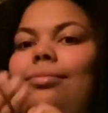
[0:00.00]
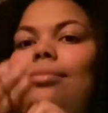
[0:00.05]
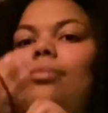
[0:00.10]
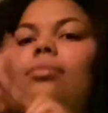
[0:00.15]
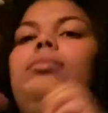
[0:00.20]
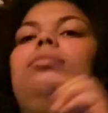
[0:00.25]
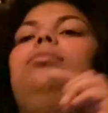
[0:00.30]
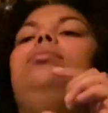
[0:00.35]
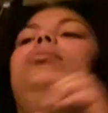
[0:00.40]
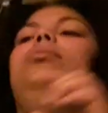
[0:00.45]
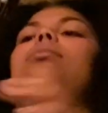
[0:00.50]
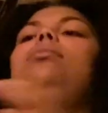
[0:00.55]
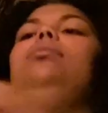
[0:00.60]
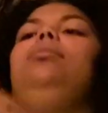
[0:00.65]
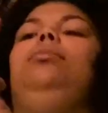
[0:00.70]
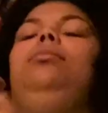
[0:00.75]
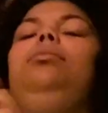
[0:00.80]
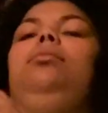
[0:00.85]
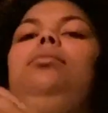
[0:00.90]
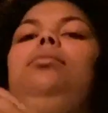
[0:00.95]
And
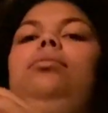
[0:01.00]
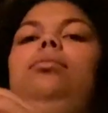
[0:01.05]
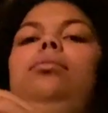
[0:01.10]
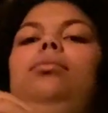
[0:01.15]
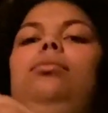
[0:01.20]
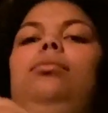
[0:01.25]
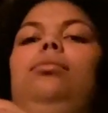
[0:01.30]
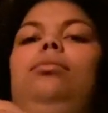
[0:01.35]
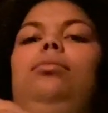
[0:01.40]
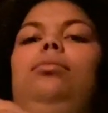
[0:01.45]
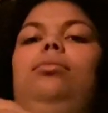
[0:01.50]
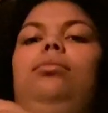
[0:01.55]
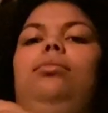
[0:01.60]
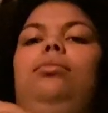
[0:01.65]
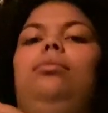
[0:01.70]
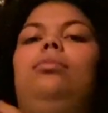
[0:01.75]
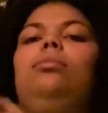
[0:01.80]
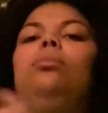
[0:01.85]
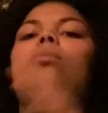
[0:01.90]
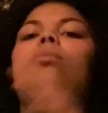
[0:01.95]

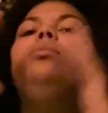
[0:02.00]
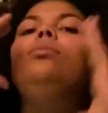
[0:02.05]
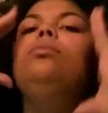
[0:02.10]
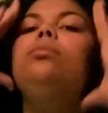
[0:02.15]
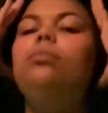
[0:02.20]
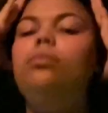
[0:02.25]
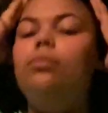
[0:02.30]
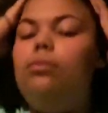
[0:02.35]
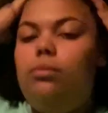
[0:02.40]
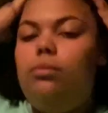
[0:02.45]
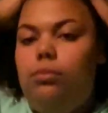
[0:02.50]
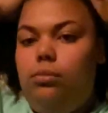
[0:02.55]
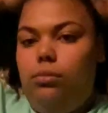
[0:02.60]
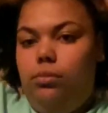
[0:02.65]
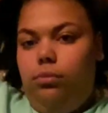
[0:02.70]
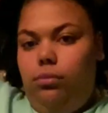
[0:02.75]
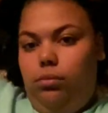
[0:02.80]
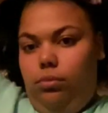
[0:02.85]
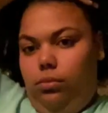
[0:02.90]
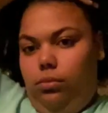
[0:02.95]
I always put it on
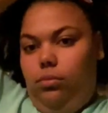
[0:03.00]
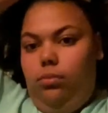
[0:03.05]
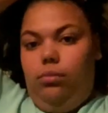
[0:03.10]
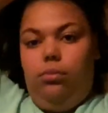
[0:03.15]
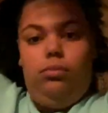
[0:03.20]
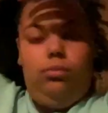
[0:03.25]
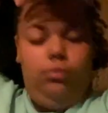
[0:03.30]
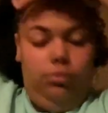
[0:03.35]
my hands